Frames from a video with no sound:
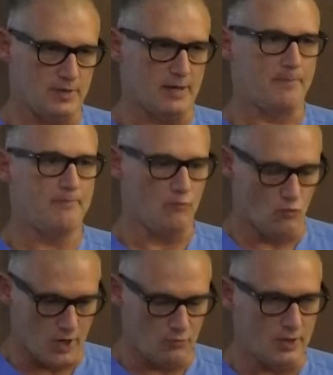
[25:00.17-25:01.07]
be
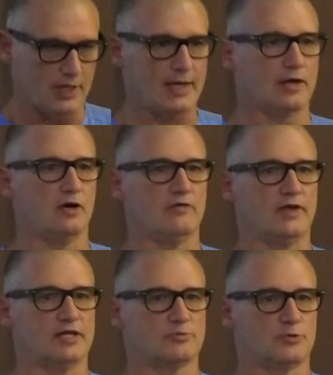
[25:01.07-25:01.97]
when we let go of
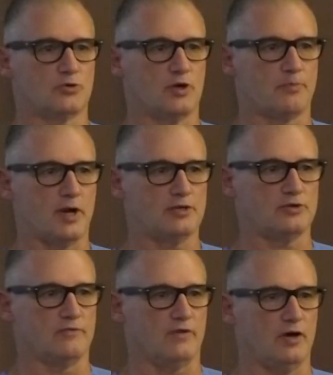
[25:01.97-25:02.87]
the inspiratory
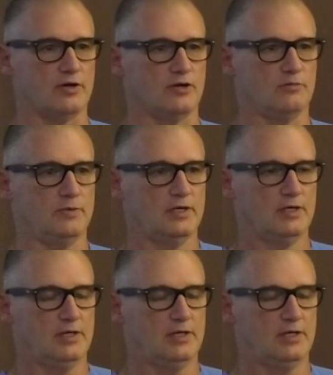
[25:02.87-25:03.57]
pressure and volume